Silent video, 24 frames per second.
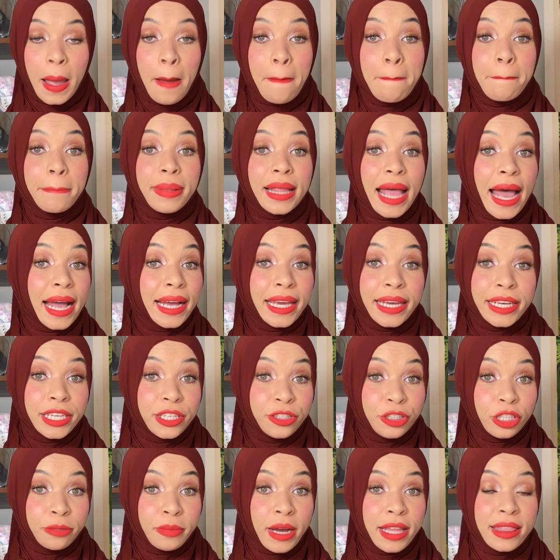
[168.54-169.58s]
Black
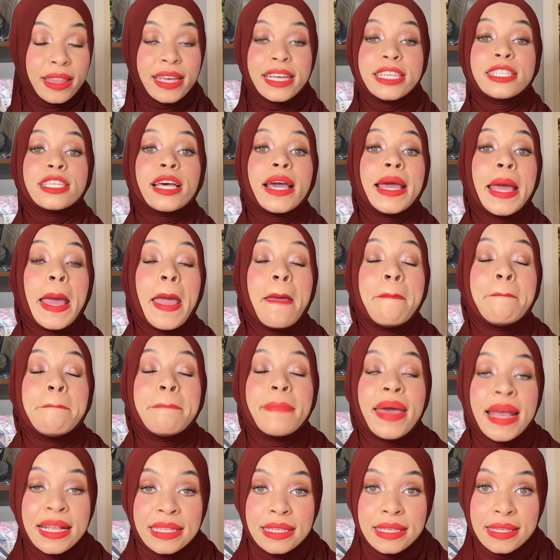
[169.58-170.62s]
History Month is
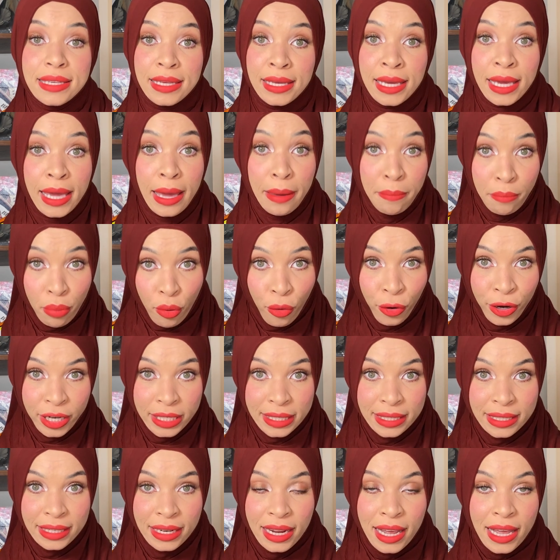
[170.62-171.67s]
immensely
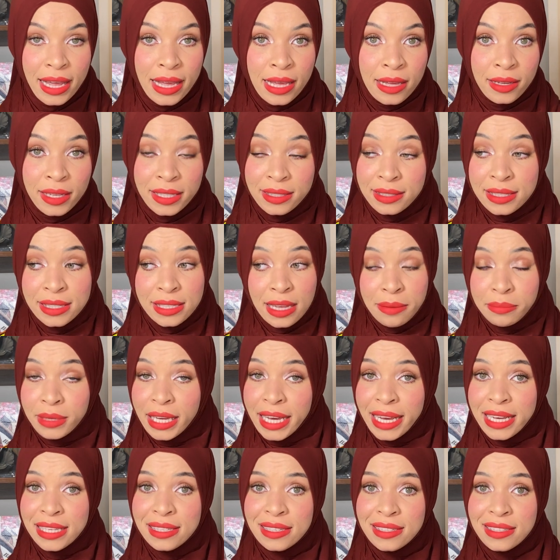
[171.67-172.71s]
important. In some
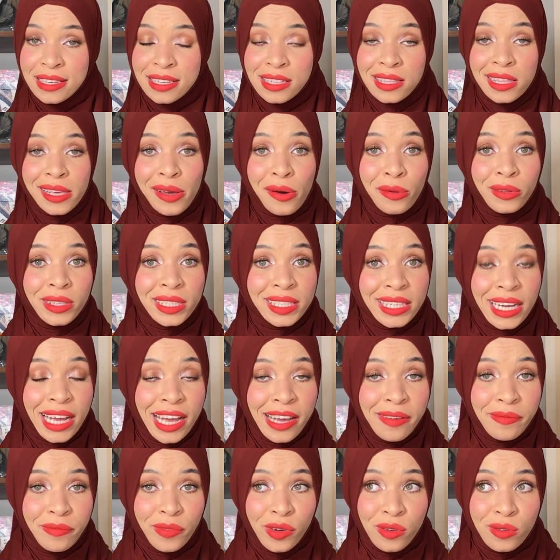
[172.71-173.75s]
cases, it's the only
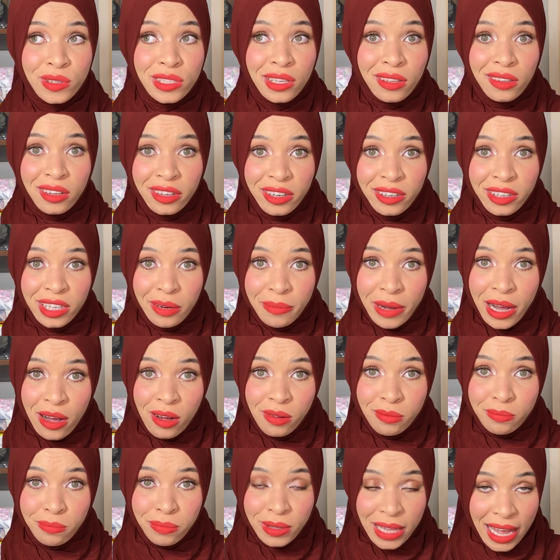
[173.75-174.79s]
time folks learn
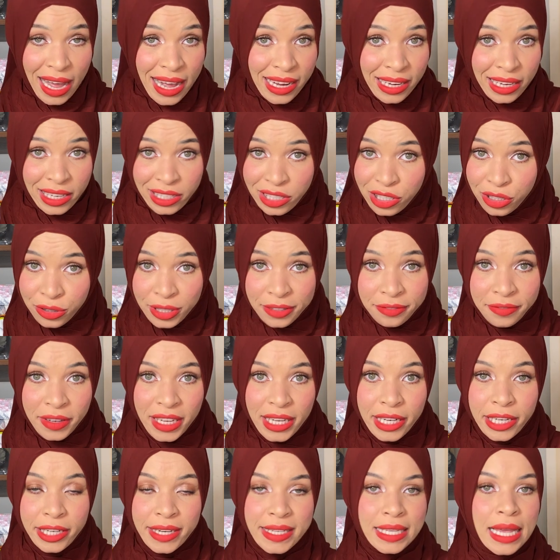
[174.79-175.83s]
about Black history
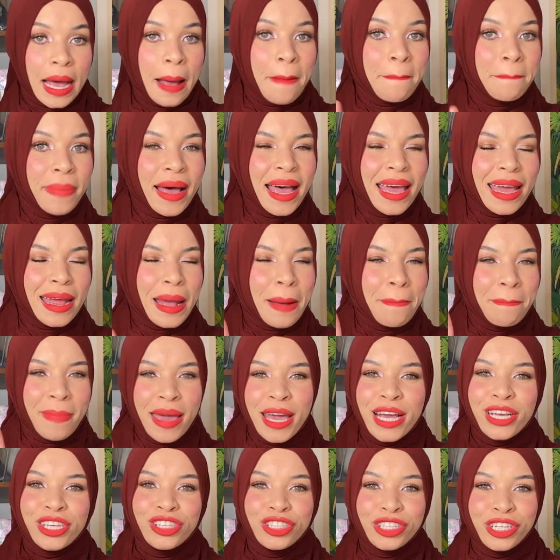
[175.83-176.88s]
figures, but make
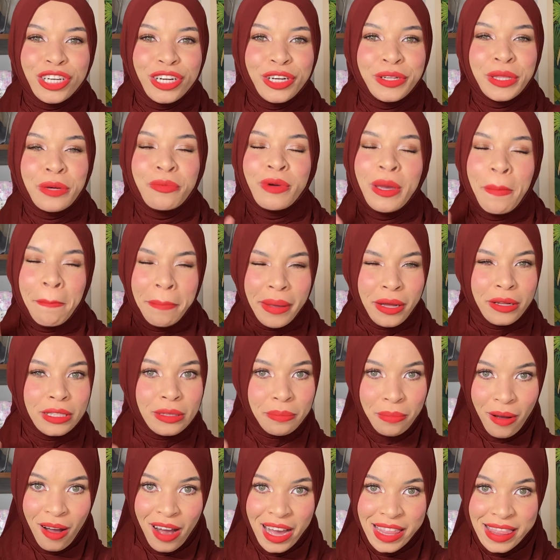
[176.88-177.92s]
sure that we build
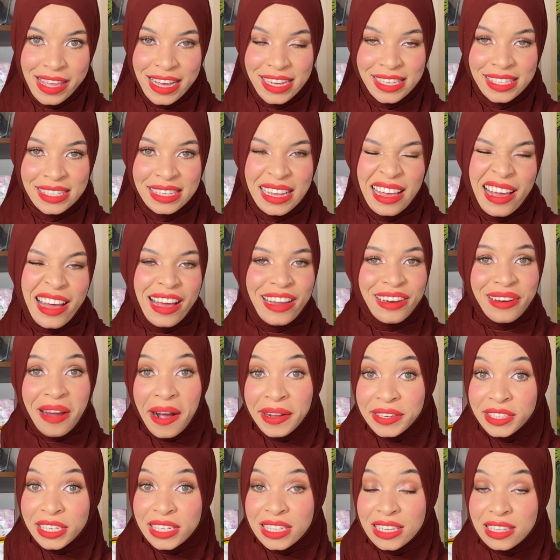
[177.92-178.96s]
upon this. Not
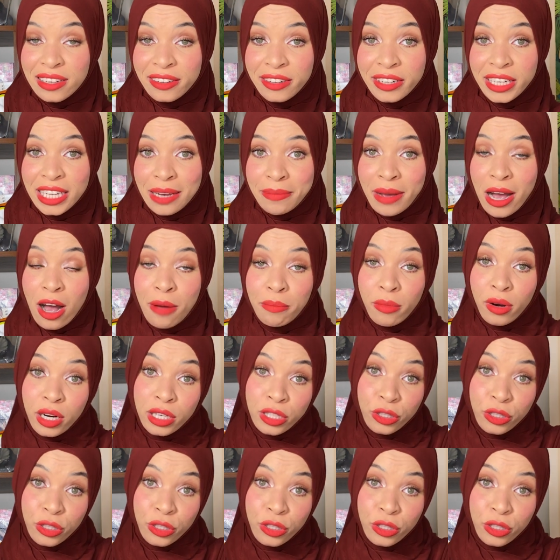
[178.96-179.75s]
just learning about Martin